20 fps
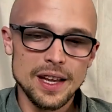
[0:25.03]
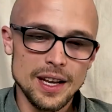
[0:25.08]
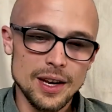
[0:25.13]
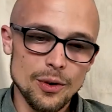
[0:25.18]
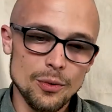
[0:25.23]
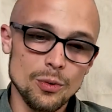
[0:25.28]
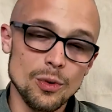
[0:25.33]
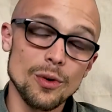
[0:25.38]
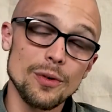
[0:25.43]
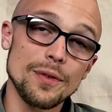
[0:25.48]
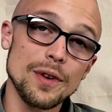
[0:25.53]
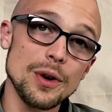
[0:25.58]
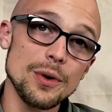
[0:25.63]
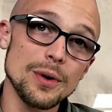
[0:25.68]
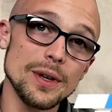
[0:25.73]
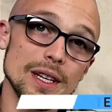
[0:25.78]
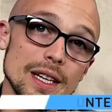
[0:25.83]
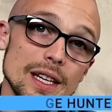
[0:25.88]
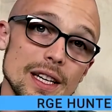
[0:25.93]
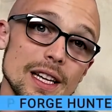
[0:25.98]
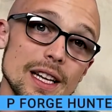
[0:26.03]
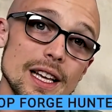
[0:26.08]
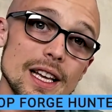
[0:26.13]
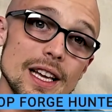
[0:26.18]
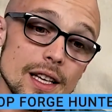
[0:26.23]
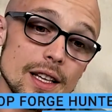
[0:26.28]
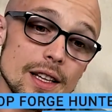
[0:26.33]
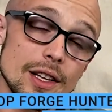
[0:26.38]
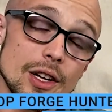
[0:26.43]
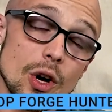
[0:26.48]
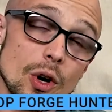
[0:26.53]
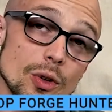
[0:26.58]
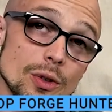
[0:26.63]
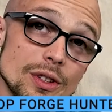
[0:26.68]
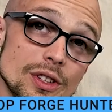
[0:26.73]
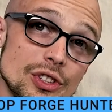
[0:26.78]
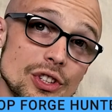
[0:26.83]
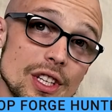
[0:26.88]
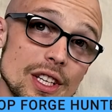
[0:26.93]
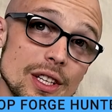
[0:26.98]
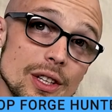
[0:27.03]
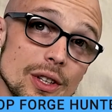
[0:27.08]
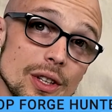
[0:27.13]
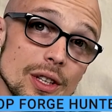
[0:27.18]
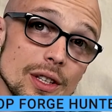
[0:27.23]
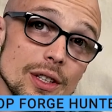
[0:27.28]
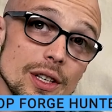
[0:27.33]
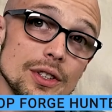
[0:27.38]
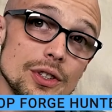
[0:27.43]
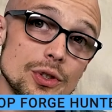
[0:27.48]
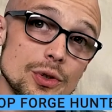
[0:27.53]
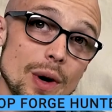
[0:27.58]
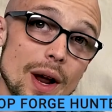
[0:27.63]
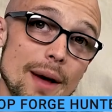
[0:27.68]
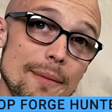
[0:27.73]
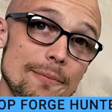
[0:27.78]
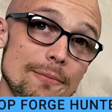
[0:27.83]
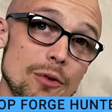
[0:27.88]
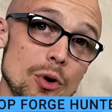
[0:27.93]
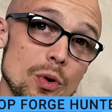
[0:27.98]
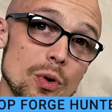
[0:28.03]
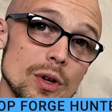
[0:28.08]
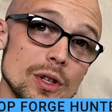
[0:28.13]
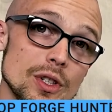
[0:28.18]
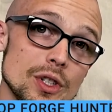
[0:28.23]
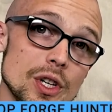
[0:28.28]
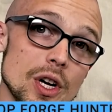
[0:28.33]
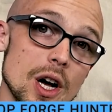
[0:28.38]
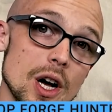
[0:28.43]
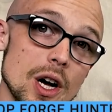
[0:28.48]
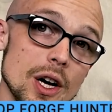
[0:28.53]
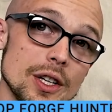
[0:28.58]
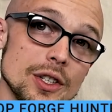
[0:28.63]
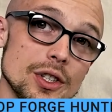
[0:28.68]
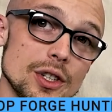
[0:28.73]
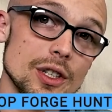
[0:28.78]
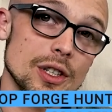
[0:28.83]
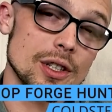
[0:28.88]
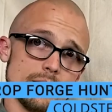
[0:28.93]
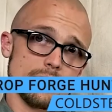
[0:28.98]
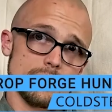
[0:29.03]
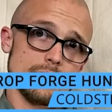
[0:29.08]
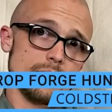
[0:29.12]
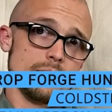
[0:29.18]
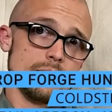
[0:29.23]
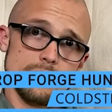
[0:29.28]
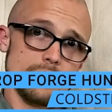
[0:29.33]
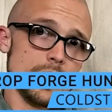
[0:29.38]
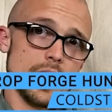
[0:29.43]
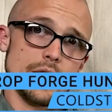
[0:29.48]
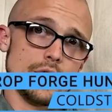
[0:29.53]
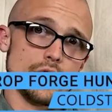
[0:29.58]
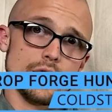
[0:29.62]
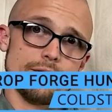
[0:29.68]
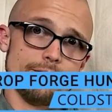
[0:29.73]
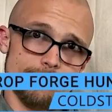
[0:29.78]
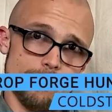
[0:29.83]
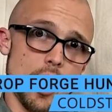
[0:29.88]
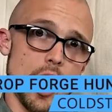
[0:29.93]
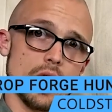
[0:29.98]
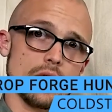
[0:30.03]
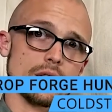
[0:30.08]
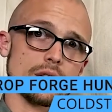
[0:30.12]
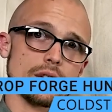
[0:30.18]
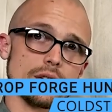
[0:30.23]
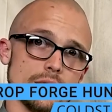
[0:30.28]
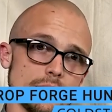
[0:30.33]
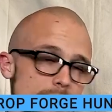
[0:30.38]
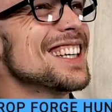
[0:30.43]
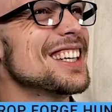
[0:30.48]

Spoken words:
we're reviewing the Cold Steel Drop Forge Hunter. It just, wow.